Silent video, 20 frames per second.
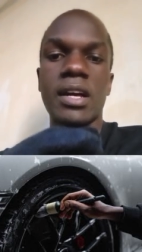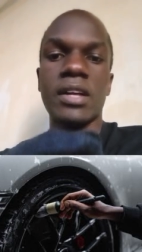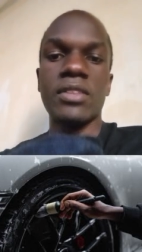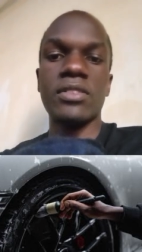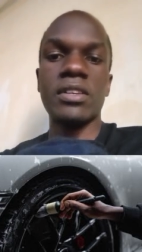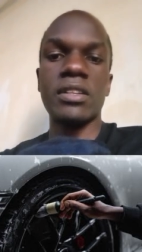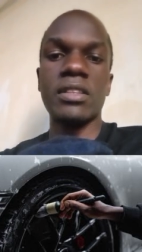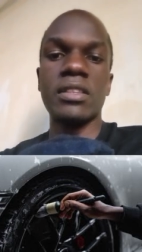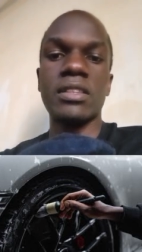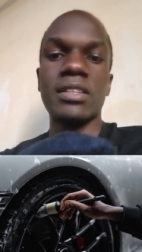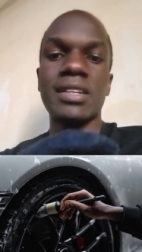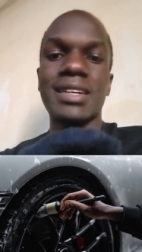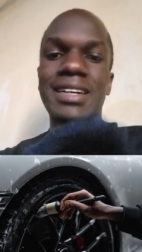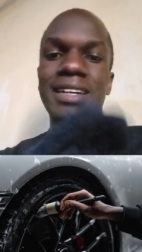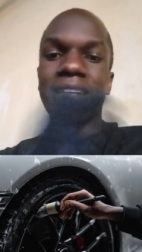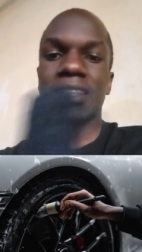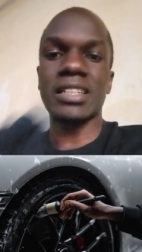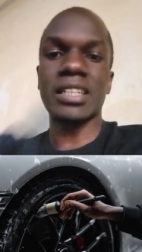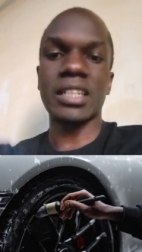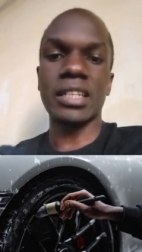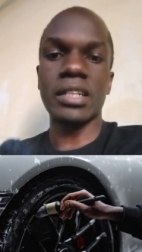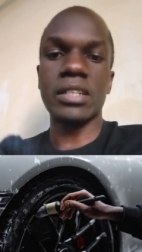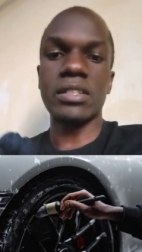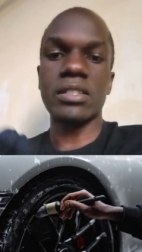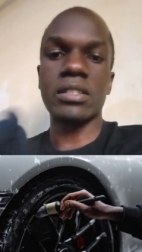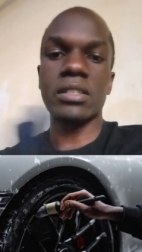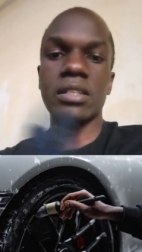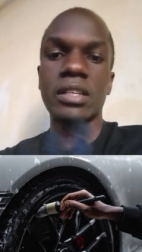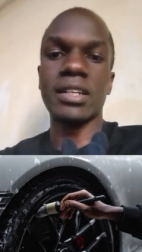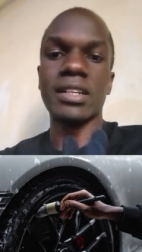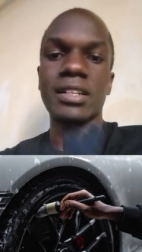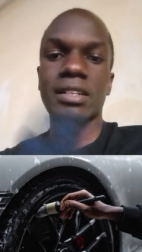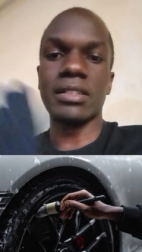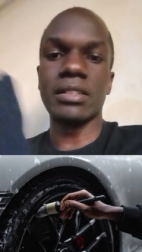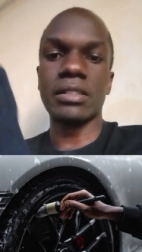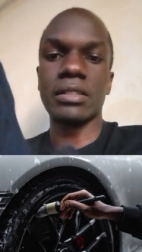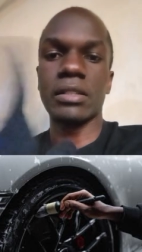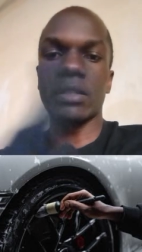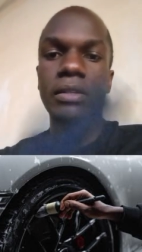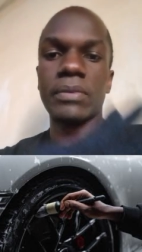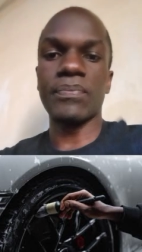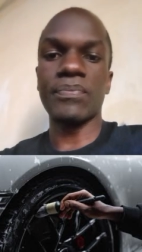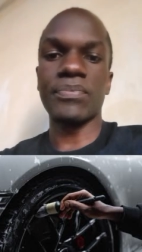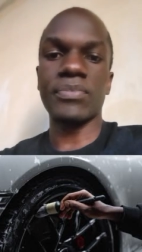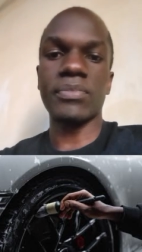And then the car tires, they can